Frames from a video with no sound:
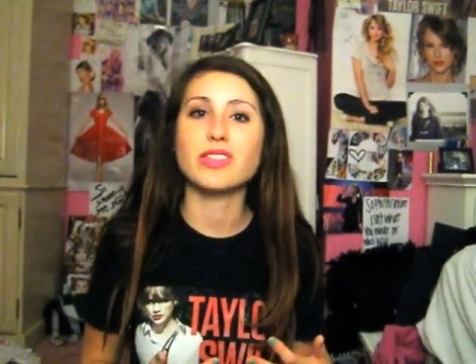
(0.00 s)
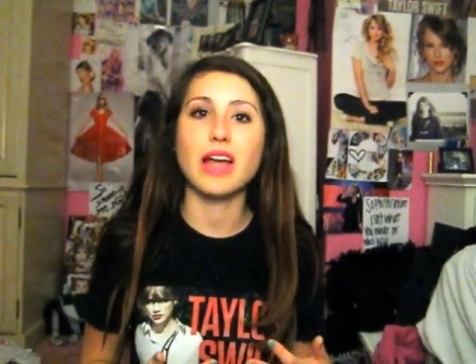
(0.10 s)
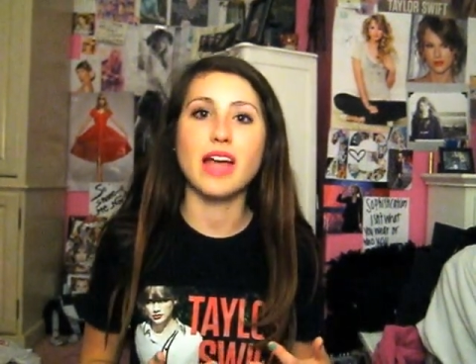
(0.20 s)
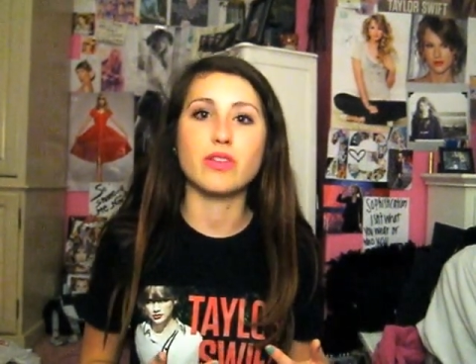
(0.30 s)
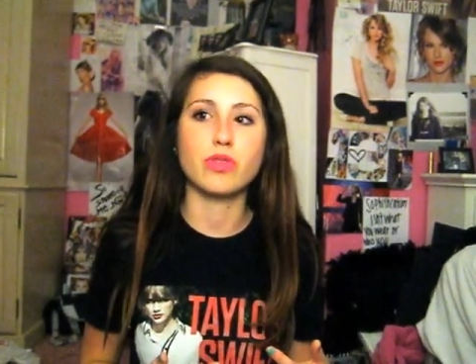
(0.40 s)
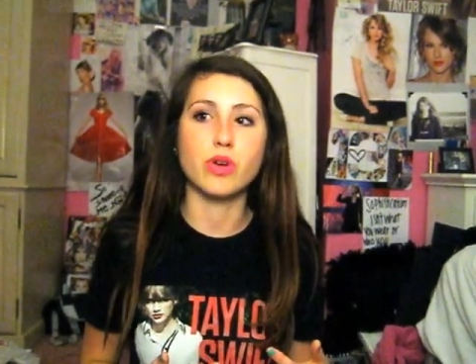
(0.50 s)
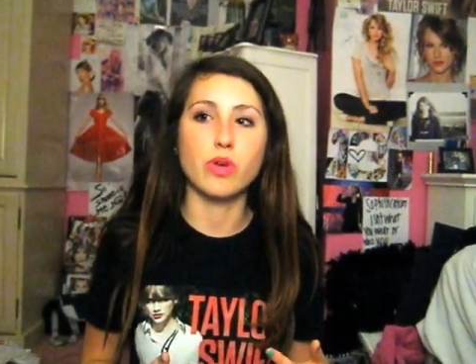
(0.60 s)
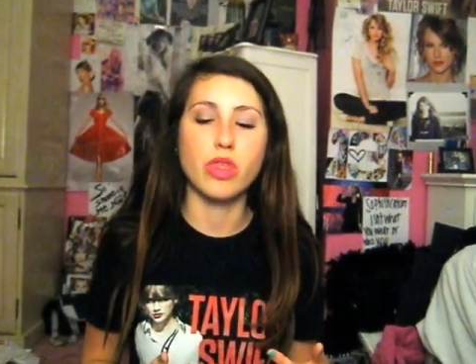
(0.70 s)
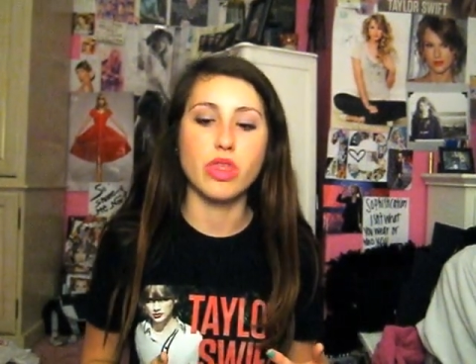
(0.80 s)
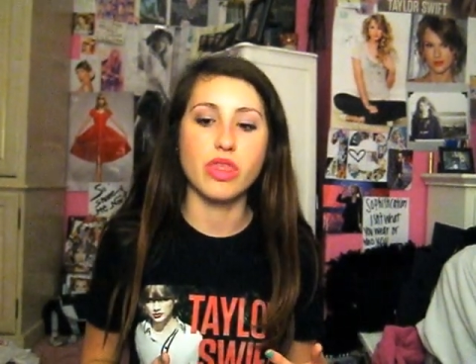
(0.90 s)
I don't
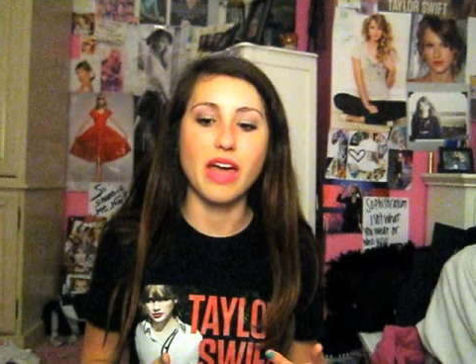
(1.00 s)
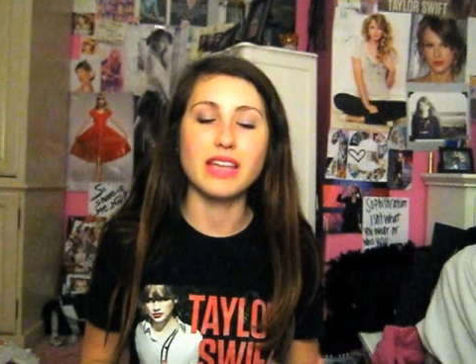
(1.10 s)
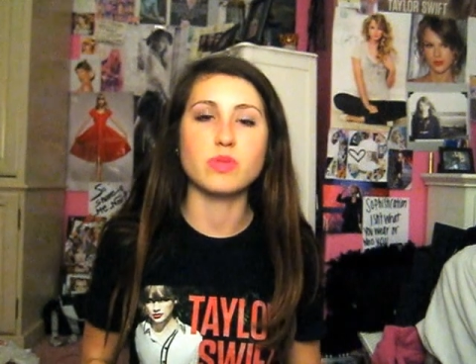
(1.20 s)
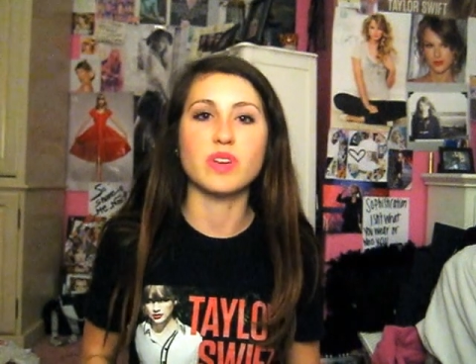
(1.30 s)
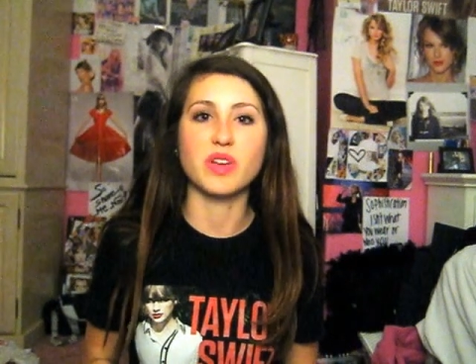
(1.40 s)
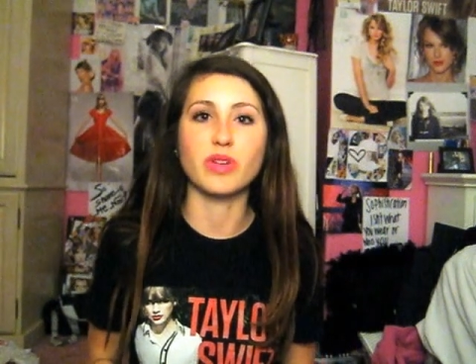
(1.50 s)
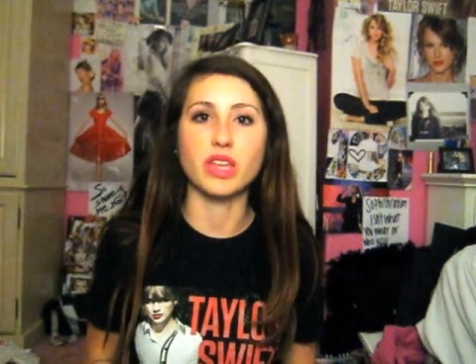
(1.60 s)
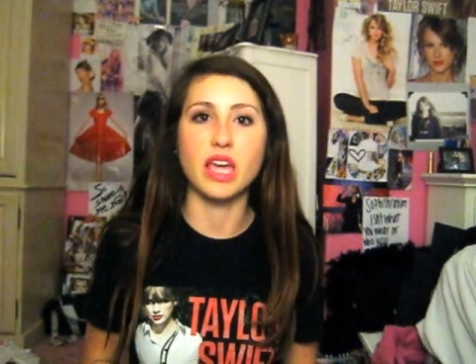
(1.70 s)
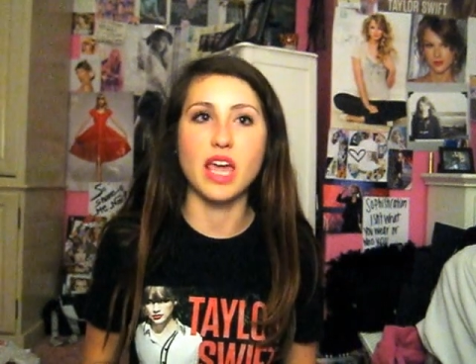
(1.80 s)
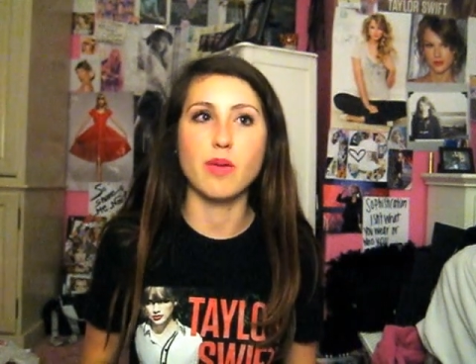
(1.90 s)
know, that's when it
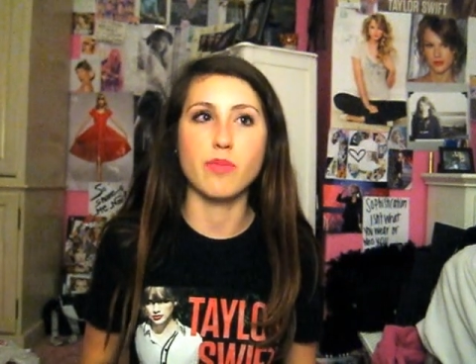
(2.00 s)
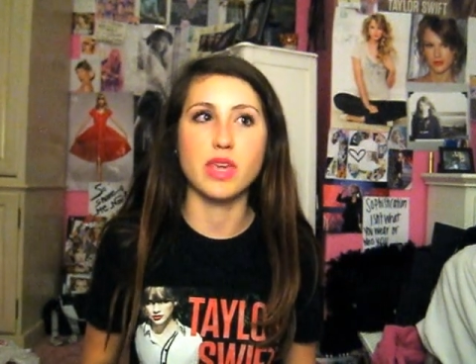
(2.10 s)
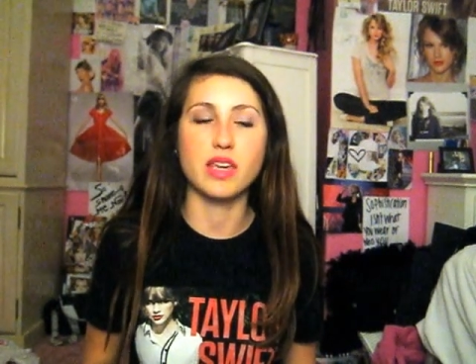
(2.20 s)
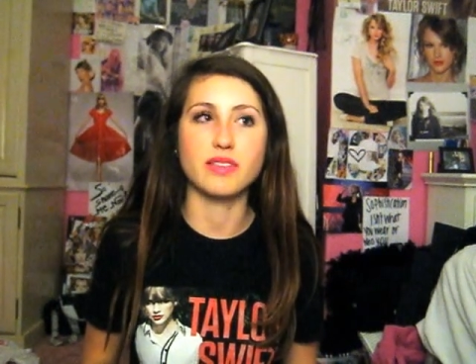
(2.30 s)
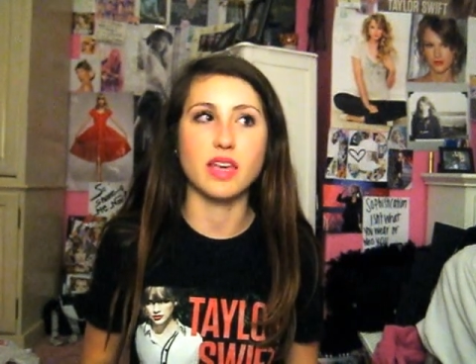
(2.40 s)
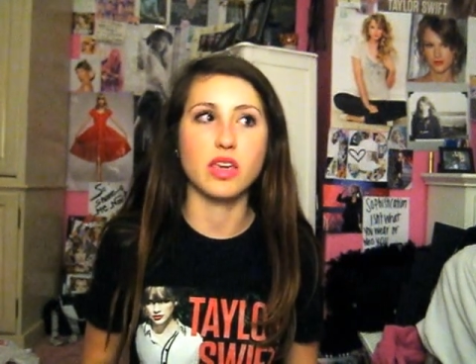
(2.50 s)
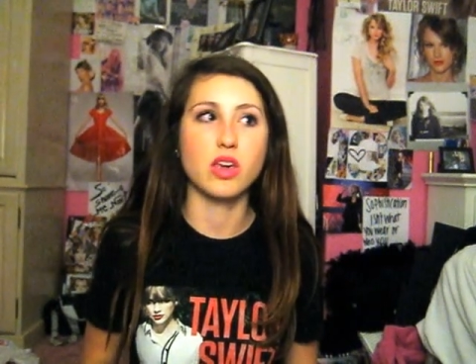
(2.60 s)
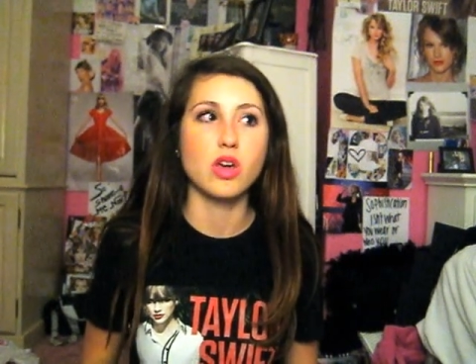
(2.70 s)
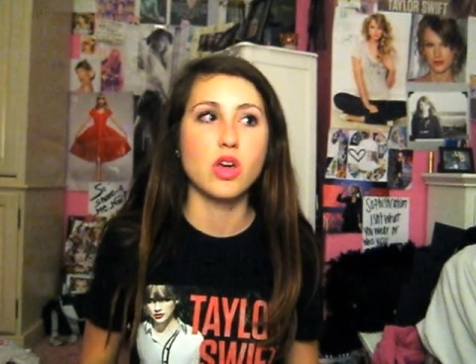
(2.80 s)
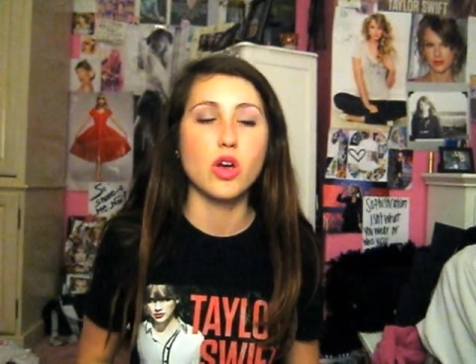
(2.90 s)
really hit me, is like,
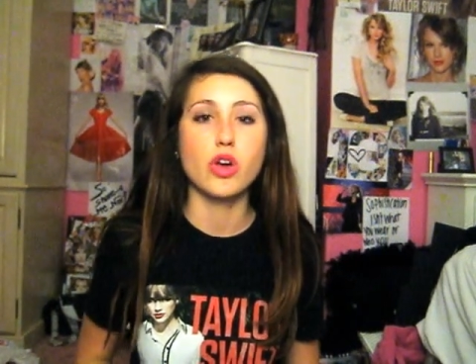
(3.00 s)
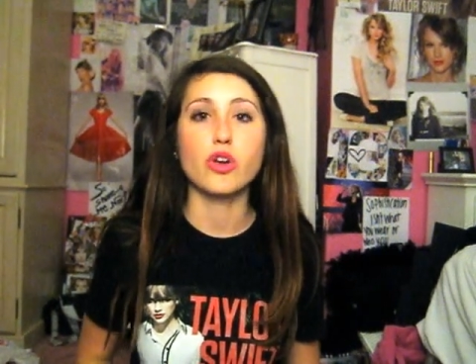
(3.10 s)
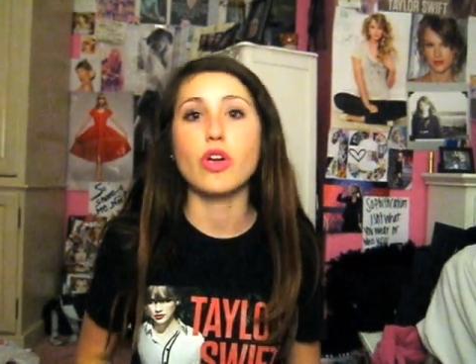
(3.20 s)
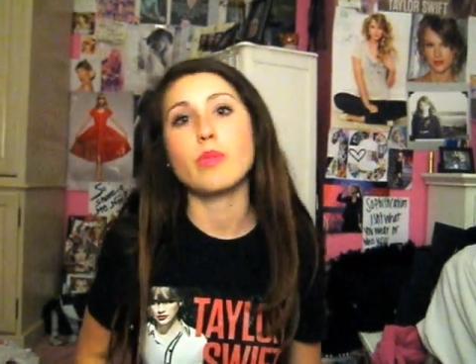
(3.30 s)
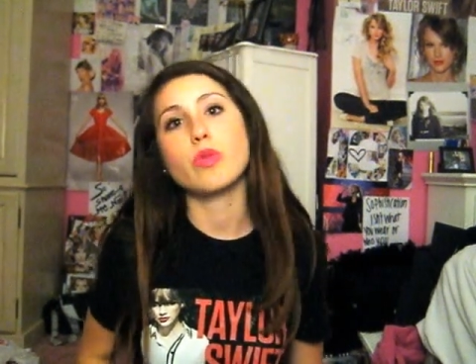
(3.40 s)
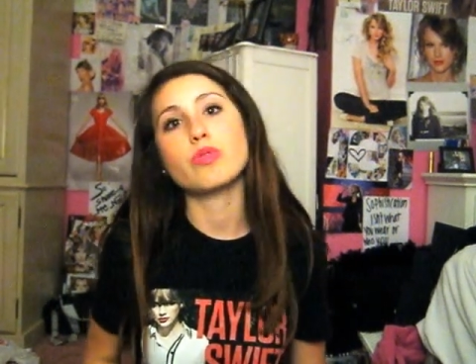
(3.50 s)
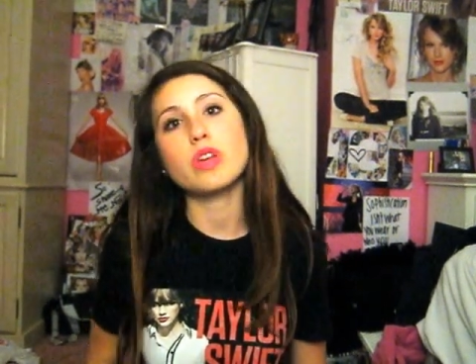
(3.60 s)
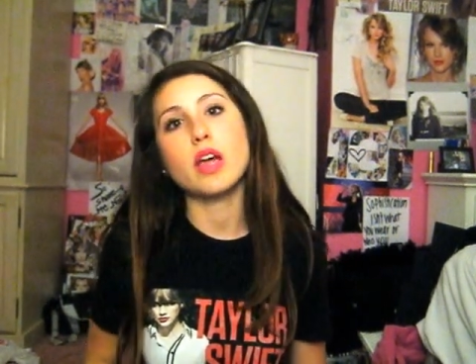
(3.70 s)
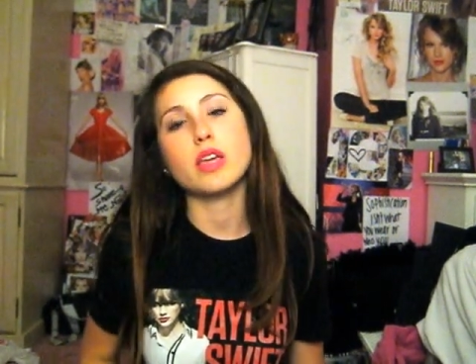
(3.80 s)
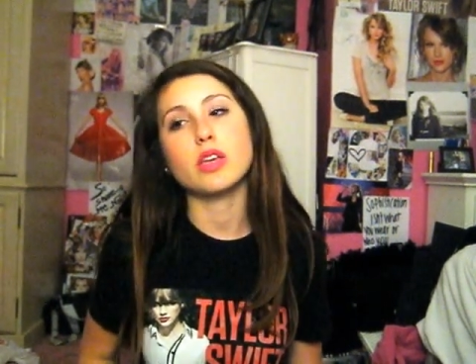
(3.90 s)
her grandma was
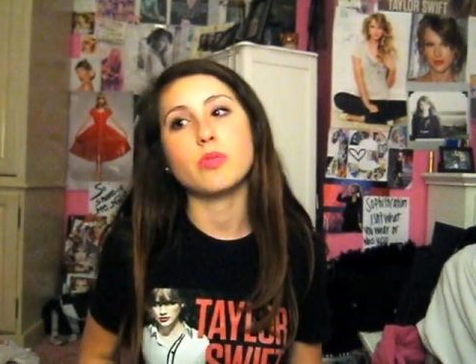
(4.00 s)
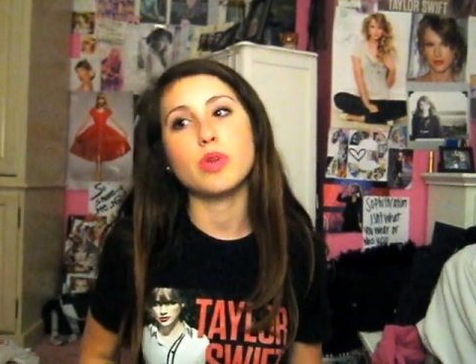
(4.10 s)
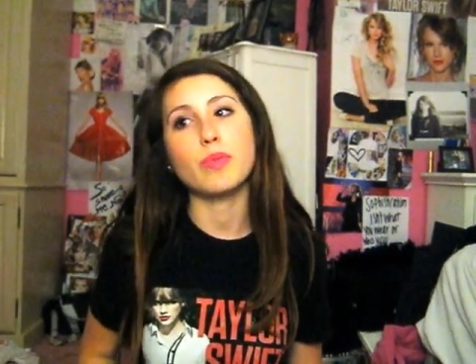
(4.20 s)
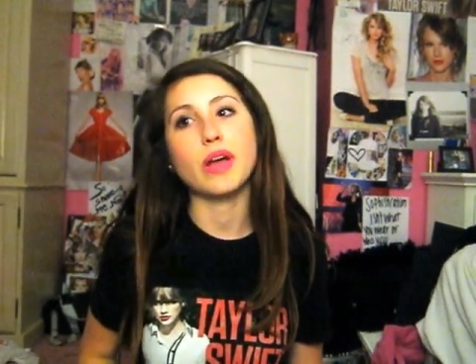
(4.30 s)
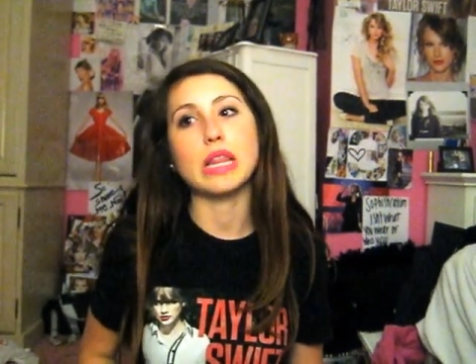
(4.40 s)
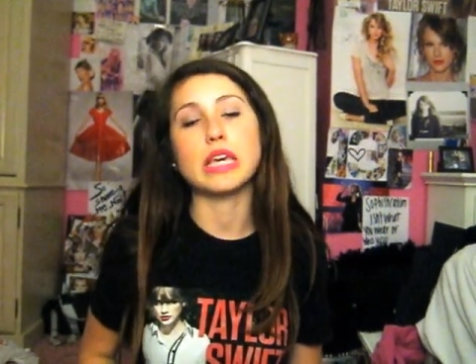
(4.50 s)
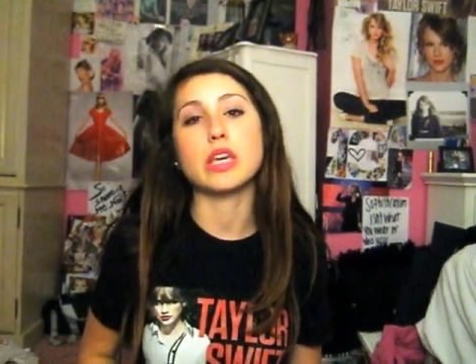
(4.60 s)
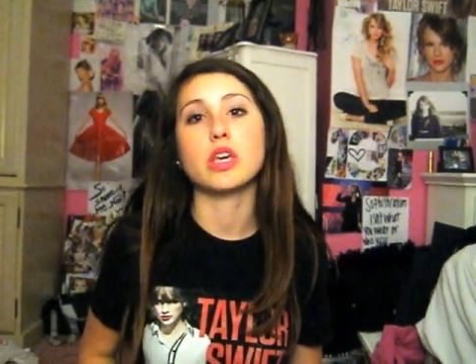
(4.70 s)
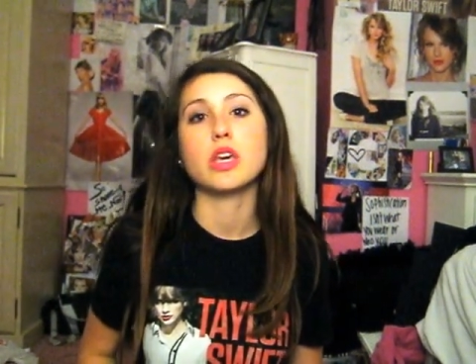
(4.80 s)
talking to me about like,